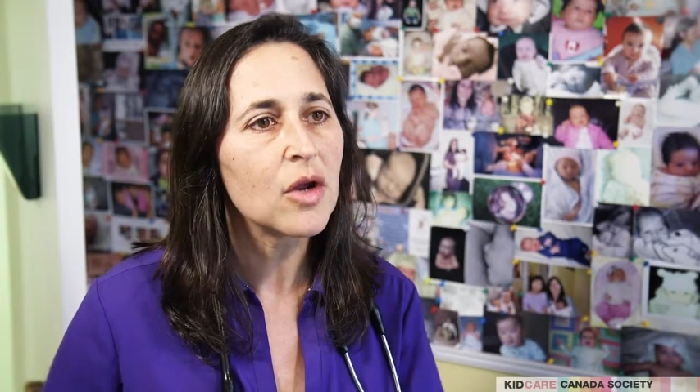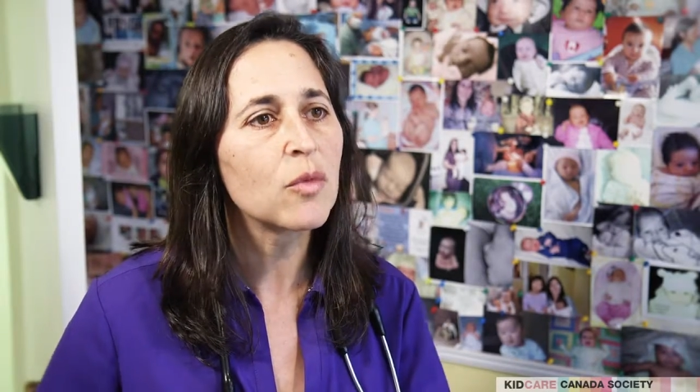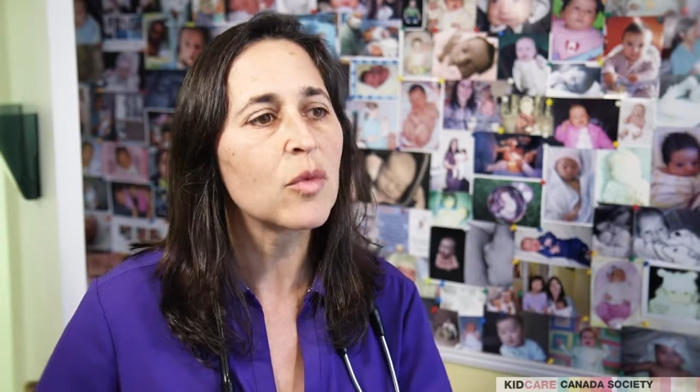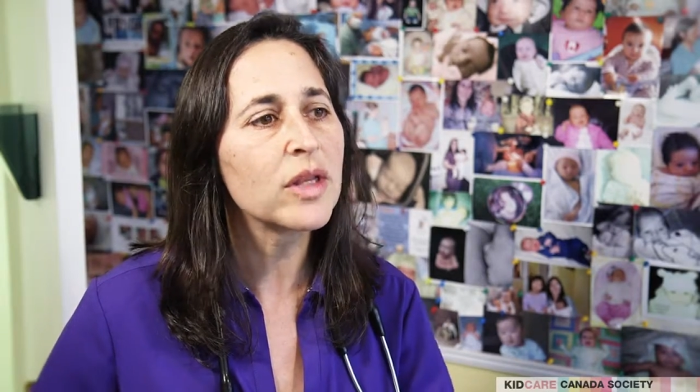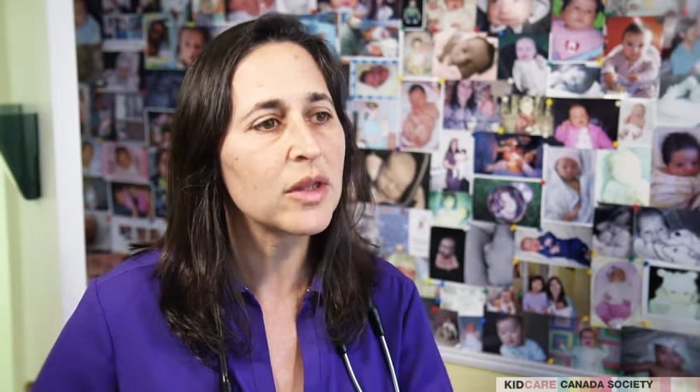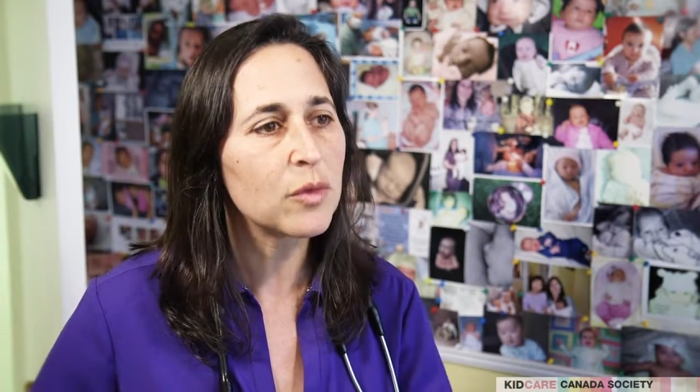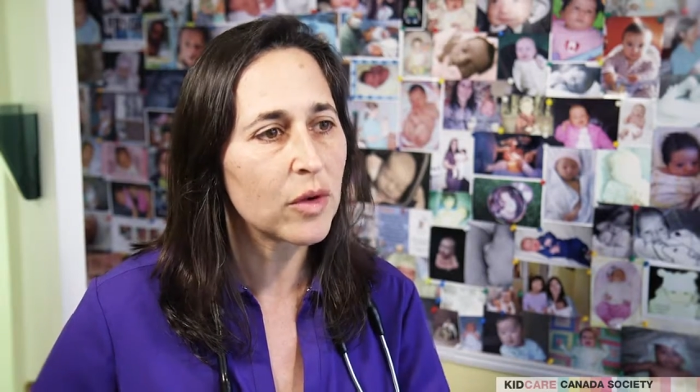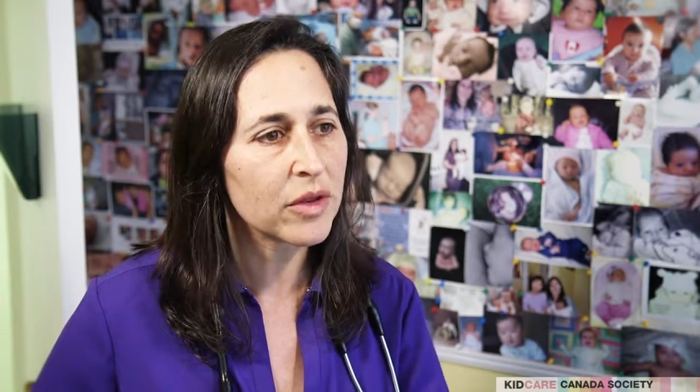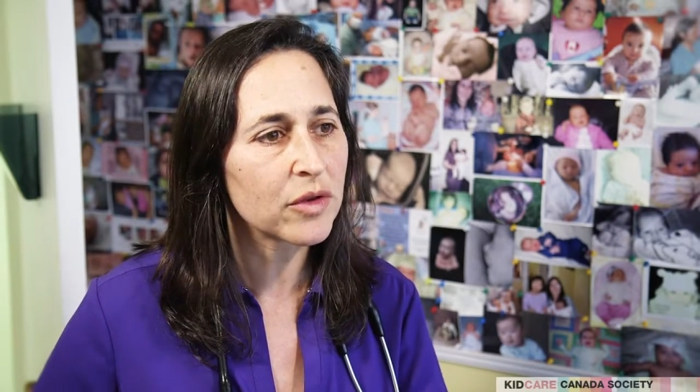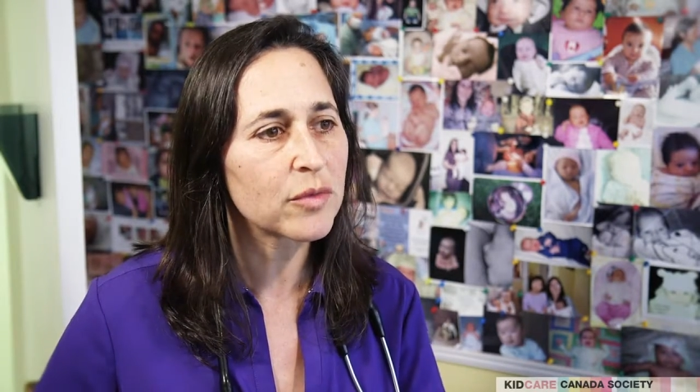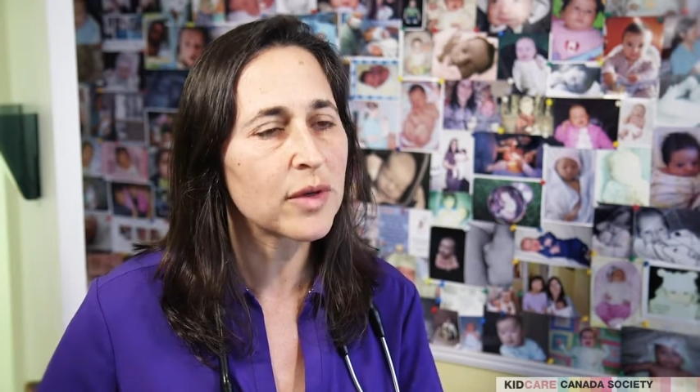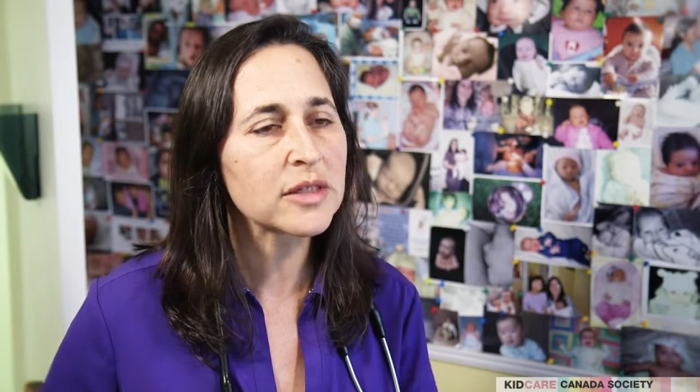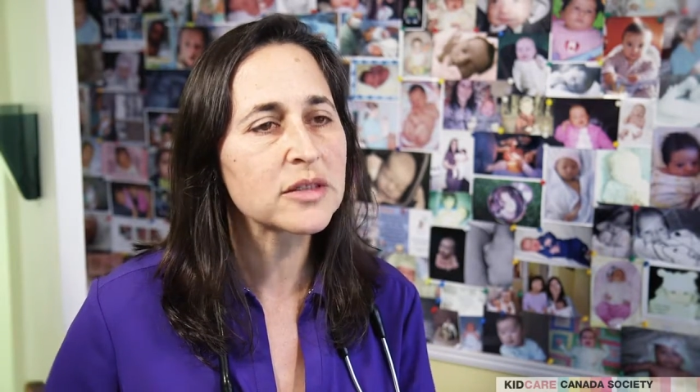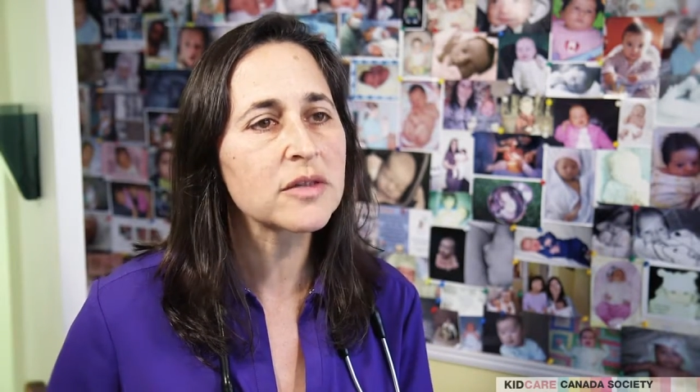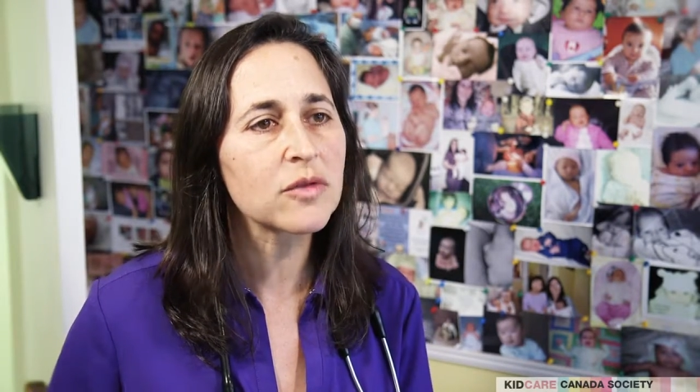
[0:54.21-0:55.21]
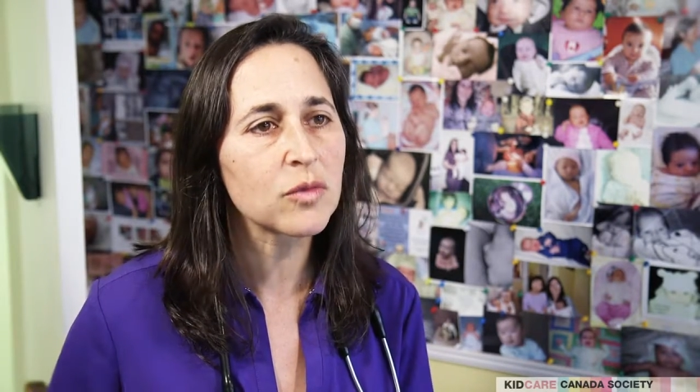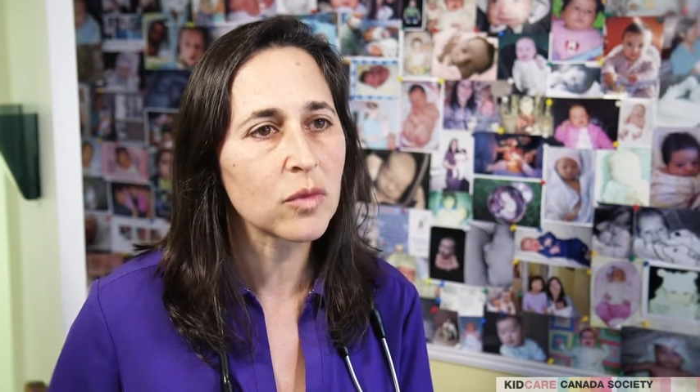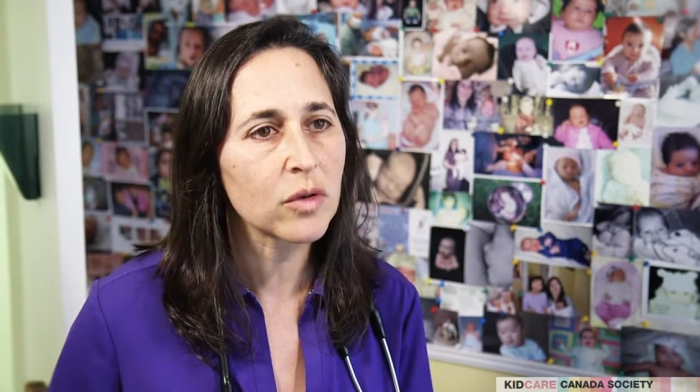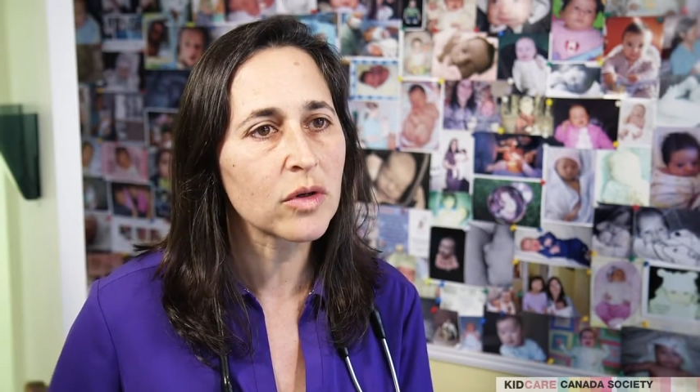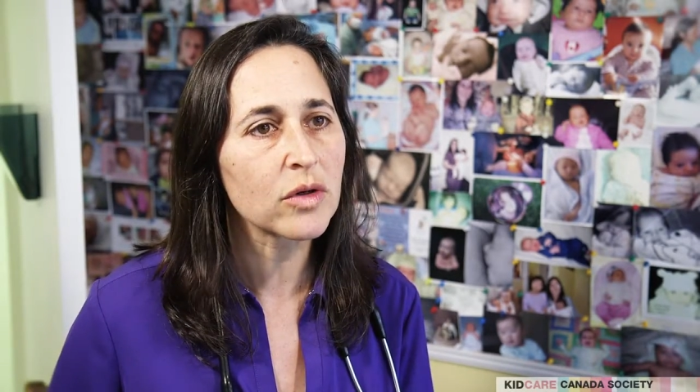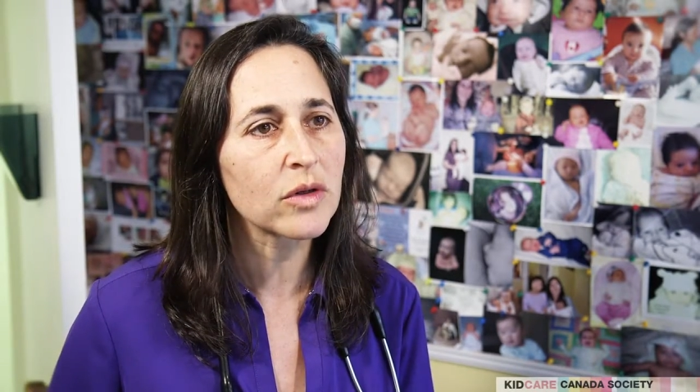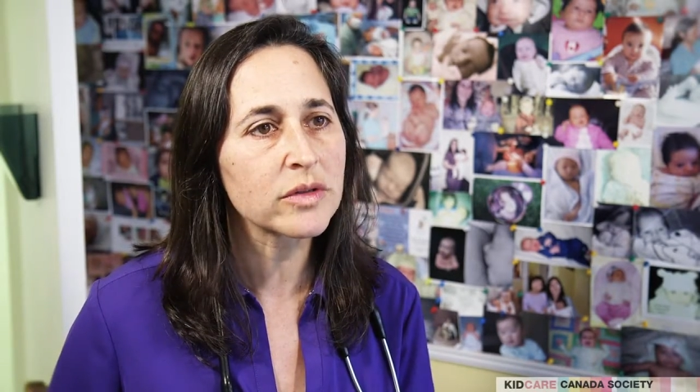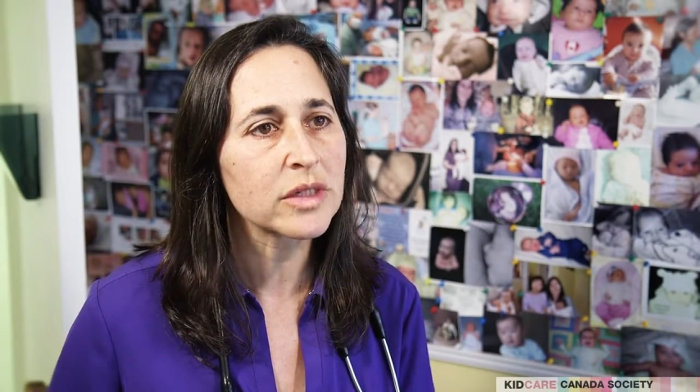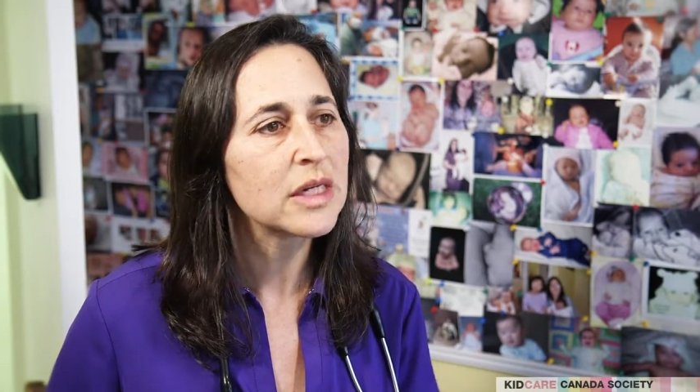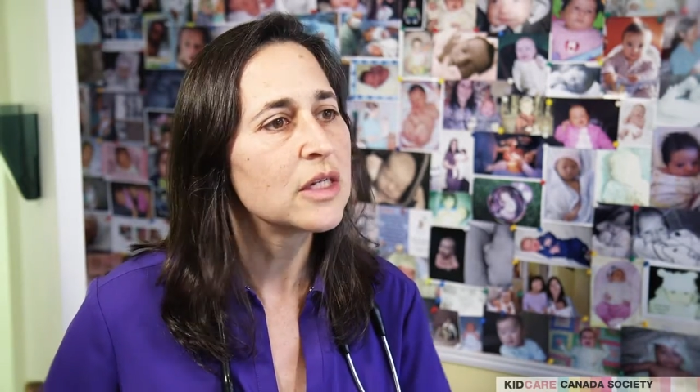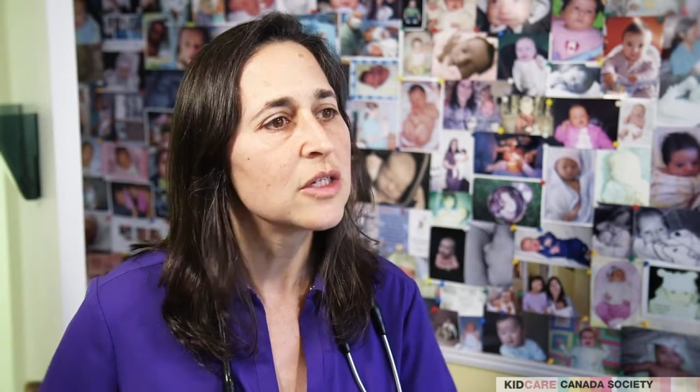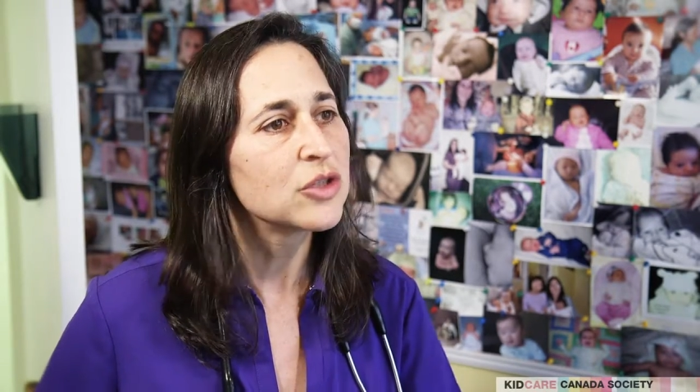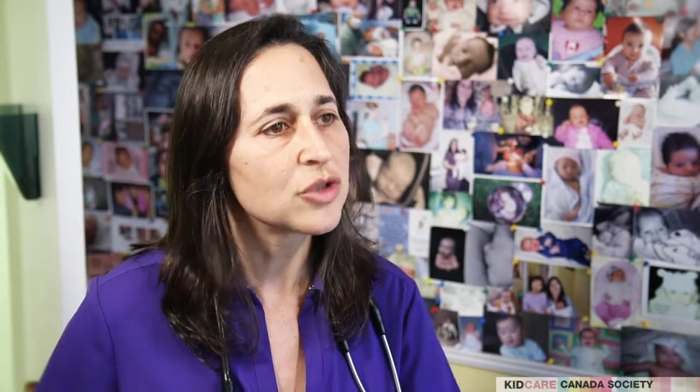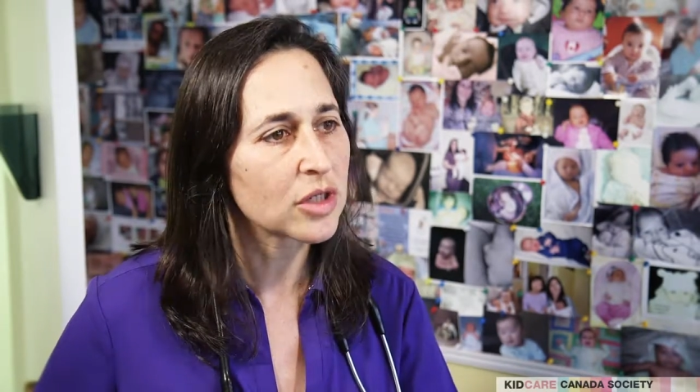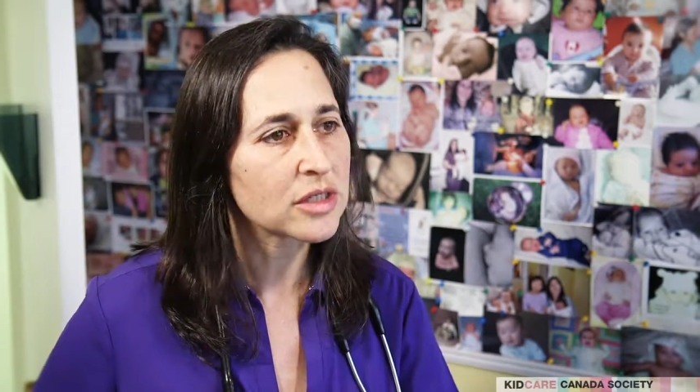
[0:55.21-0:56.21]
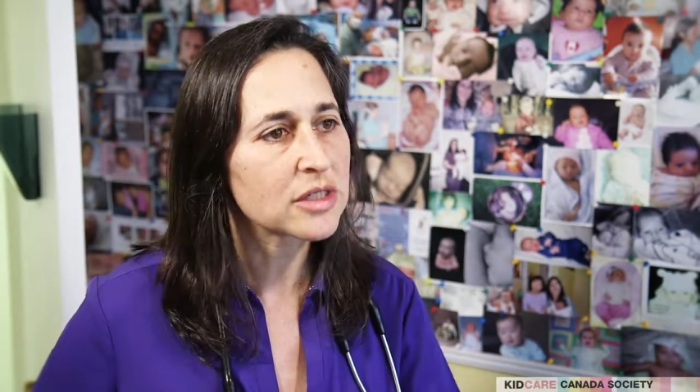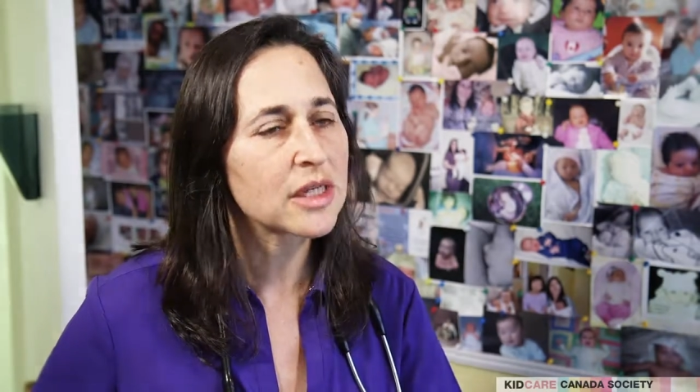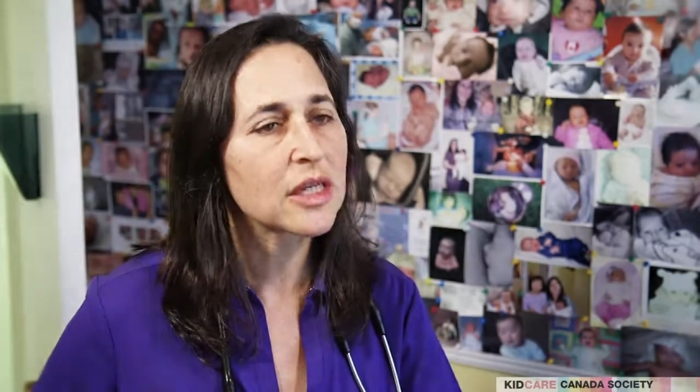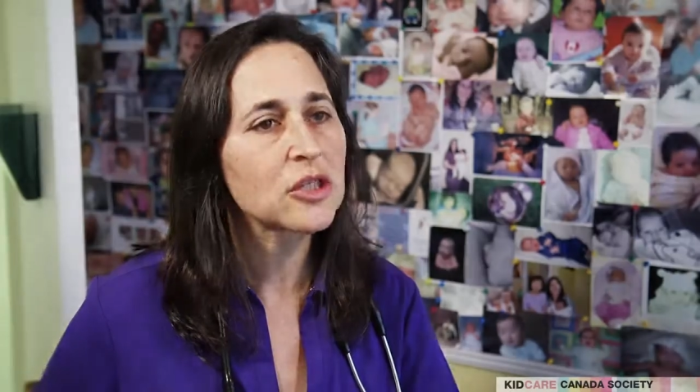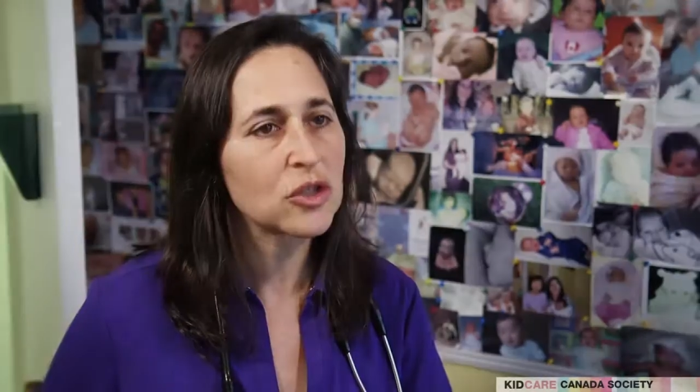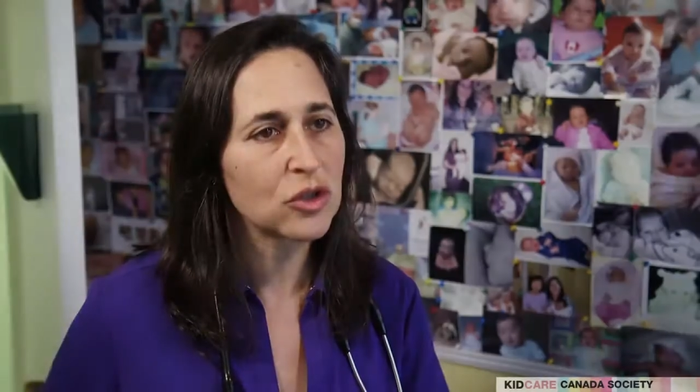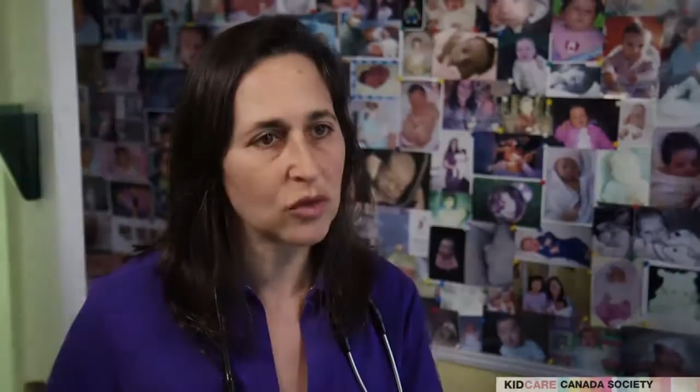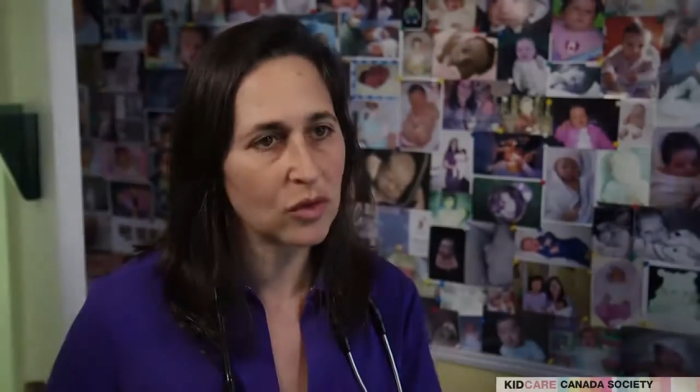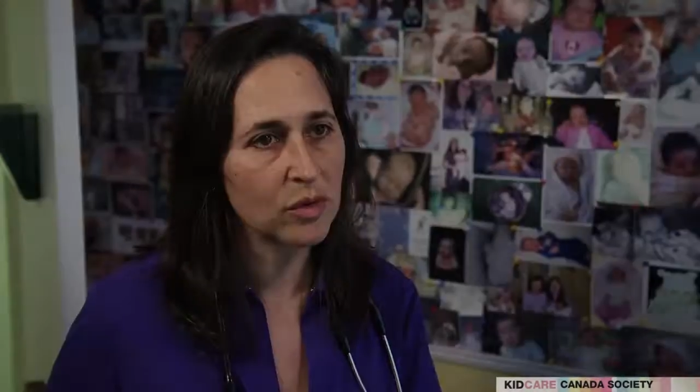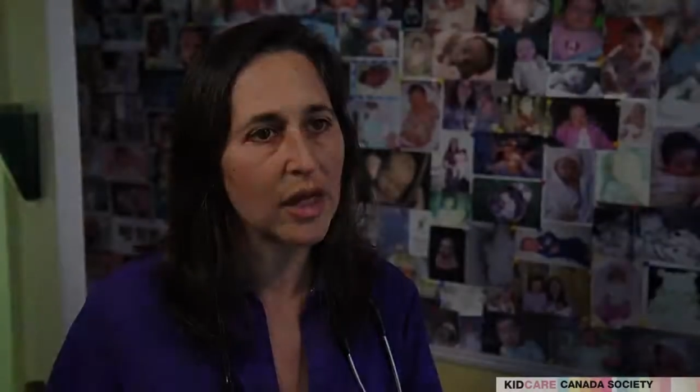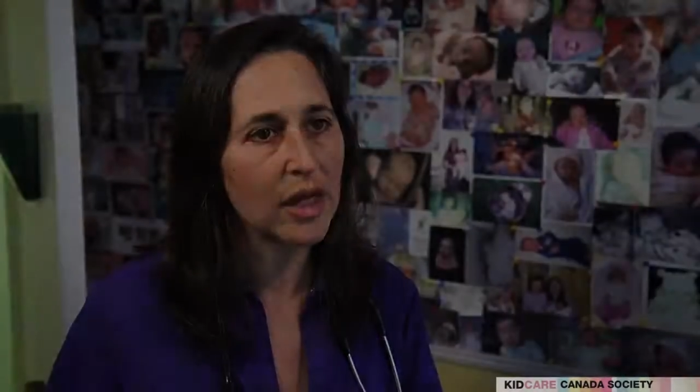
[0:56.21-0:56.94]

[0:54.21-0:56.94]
really, when the rest of the world just gets tuned